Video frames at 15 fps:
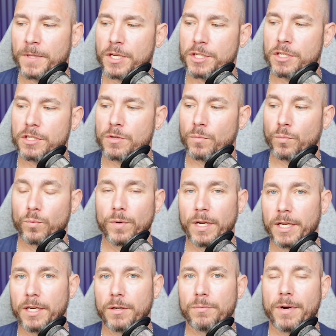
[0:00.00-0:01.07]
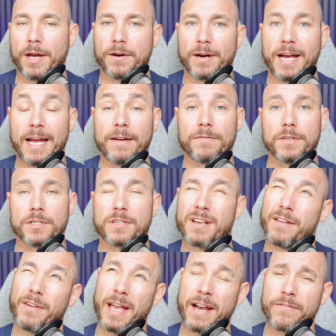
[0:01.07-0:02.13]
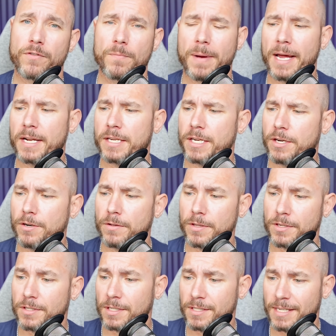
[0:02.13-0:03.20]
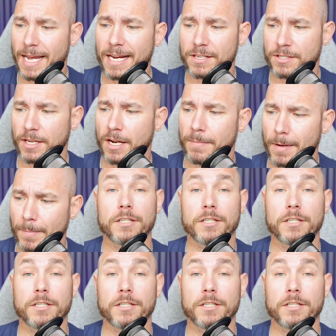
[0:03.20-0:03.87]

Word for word: This is a really good router. I have this and have had it for about a year, this exact setup.